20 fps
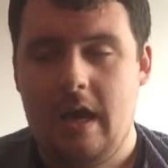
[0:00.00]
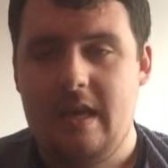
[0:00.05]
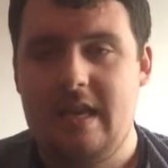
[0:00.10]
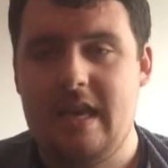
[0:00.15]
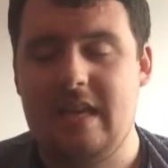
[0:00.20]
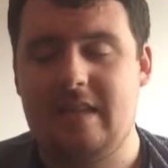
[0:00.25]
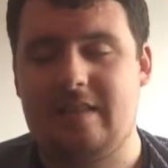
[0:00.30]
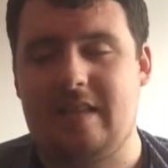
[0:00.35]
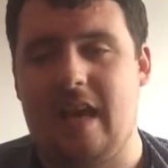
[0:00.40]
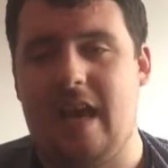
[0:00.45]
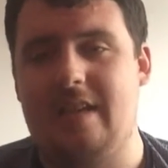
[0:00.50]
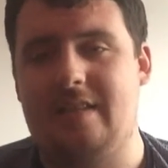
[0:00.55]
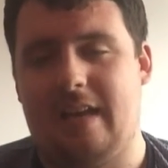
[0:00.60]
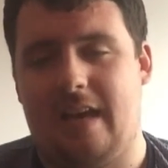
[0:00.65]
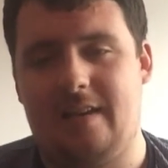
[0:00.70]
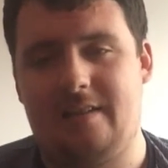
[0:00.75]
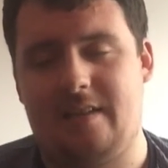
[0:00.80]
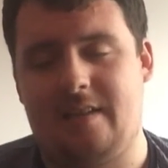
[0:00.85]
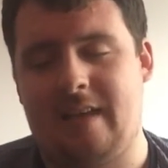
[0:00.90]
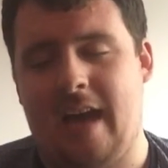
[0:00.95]
Yes guys,
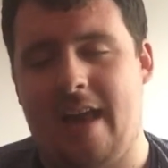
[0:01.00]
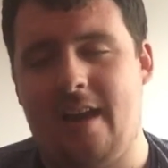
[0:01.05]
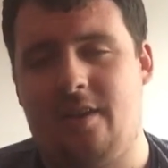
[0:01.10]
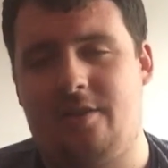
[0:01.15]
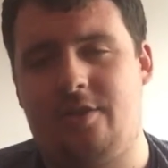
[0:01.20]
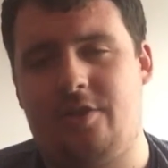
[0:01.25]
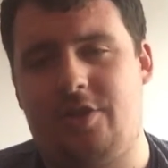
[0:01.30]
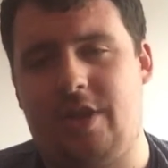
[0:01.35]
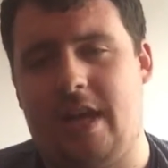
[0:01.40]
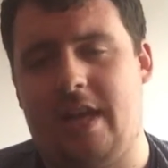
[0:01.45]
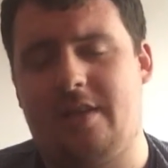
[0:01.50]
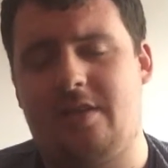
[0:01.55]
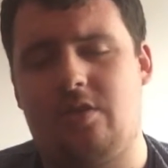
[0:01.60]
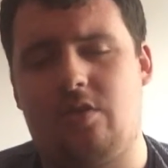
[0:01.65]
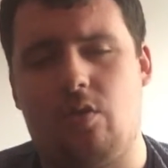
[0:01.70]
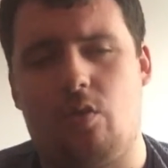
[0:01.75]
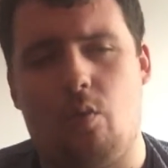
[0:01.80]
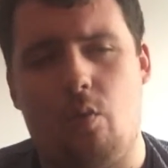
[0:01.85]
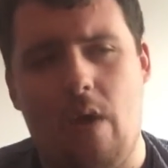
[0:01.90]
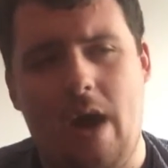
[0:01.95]
as the title
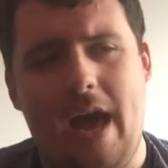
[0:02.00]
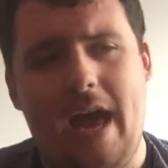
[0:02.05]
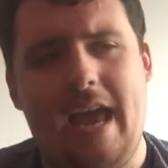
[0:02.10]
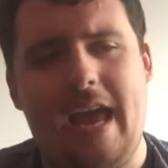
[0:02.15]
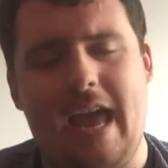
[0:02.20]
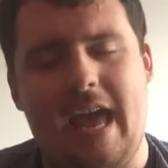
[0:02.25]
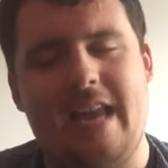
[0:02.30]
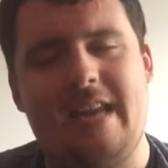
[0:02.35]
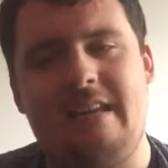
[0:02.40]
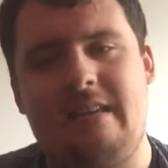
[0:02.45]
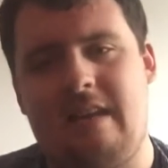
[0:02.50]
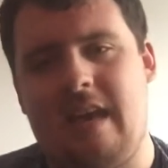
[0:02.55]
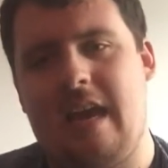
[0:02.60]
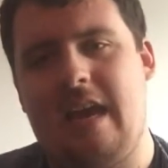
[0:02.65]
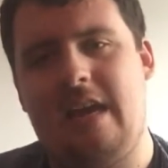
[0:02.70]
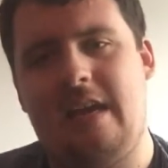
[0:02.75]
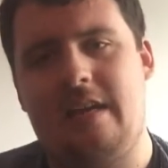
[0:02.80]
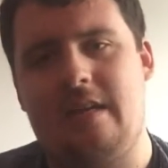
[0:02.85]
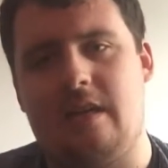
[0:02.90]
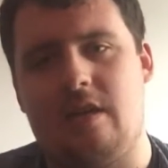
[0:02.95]
suggests, why
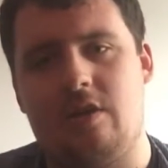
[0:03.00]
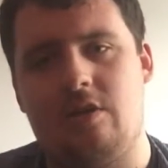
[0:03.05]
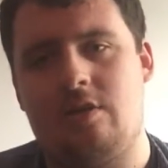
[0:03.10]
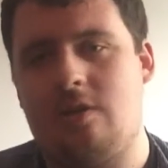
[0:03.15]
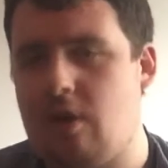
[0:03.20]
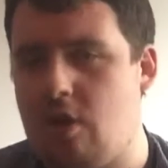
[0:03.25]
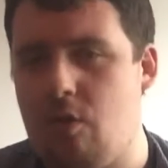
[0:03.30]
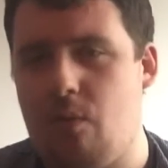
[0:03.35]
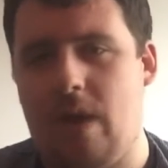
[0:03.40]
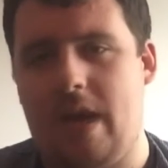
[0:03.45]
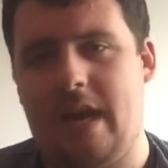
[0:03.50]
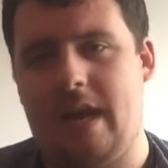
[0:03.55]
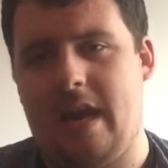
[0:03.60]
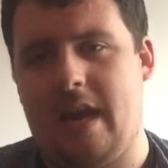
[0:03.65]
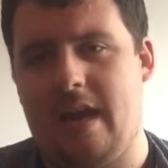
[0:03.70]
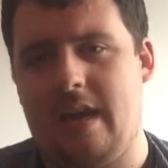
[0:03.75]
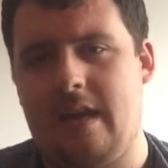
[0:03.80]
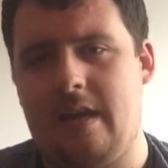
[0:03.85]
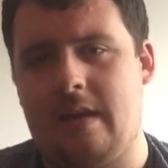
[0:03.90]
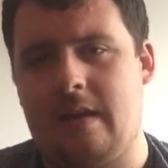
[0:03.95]
indeed do we
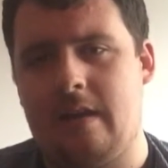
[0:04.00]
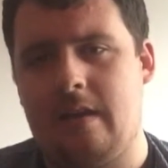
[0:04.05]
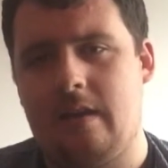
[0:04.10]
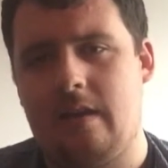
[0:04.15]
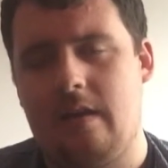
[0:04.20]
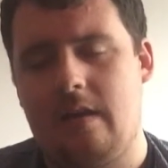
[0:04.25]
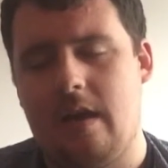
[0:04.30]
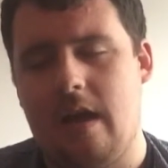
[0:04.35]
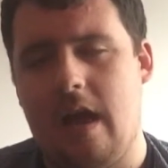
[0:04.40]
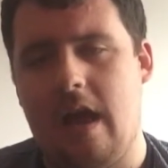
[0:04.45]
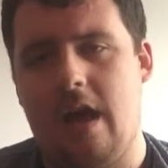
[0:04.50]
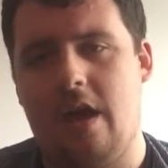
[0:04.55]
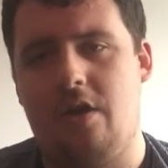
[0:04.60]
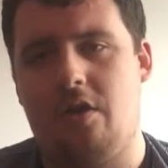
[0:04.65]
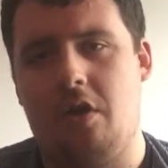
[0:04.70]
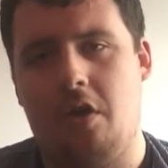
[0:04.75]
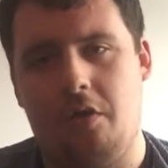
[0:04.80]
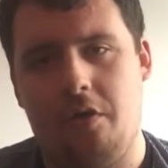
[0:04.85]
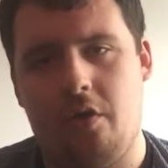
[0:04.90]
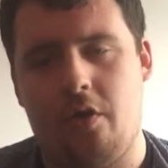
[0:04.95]
need
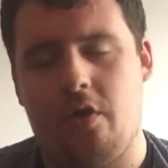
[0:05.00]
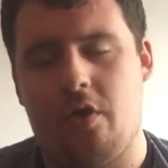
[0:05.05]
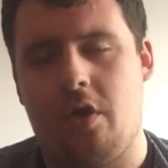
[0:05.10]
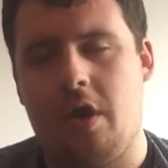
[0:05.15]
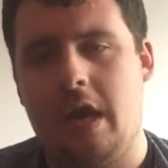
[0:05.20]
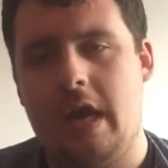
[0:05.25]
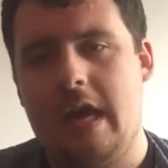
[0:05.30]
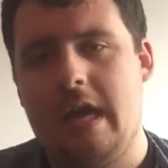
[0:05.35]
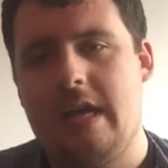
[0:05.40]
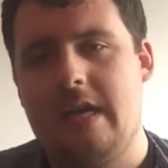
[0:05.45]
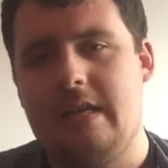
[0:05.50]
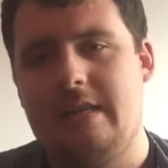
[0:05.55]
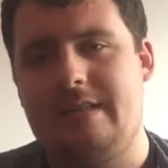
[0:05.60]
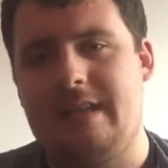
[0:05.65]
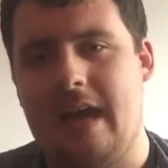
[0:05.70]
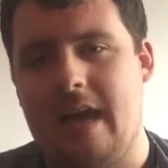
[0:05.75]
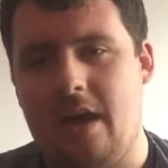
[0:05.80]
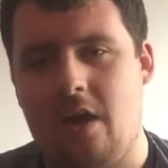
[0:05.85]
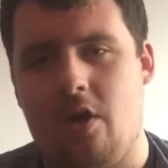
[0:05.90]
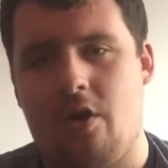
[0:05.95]
another
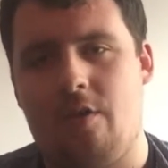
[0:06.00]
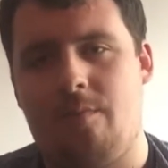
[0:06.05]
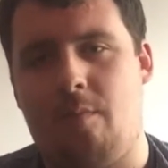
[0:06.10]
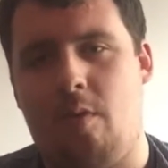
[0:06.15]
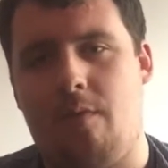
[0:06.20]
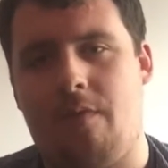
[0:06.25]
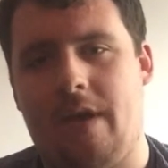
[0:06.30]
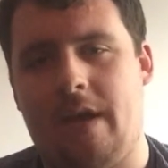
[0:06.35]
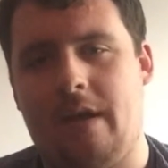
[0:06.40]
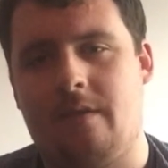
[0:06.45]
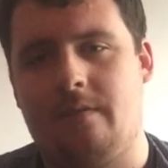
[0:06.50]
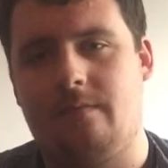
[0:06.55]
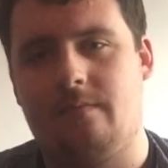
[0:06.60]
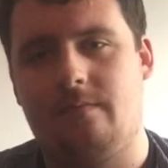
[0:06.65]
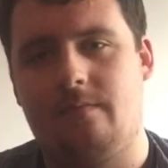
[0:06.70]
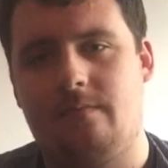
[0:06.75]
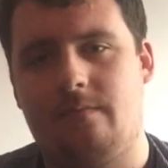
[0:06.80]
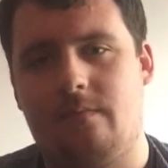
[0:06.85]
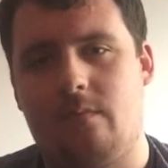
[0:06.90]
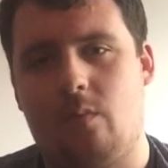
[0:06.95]
Die Hard movie?
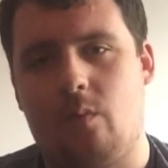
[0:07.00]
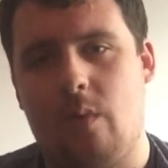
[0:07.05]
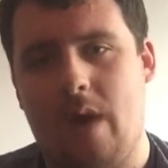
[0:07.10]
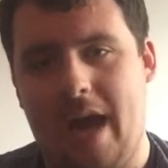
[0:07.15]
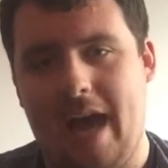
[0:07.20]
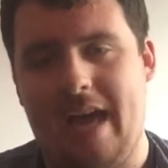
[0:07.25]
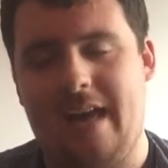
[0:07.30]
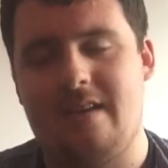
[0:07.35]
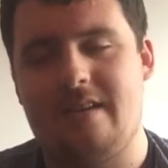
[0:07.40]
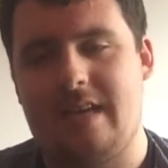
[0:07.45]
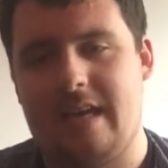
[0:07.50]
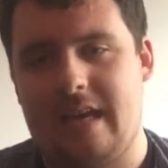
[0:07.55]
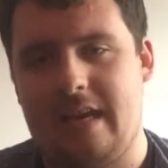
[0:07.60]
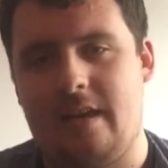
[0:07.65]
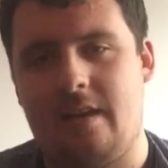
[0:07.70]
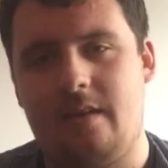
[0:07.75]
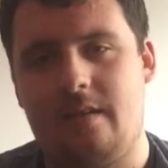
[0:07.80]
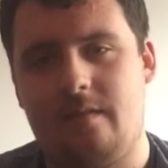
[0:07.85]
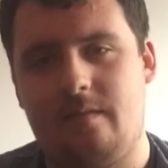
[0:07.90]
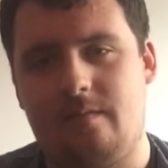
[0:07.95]
Why
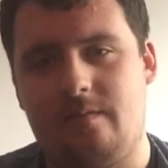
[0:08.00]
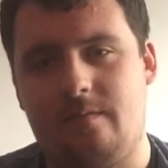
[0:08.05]
indeed?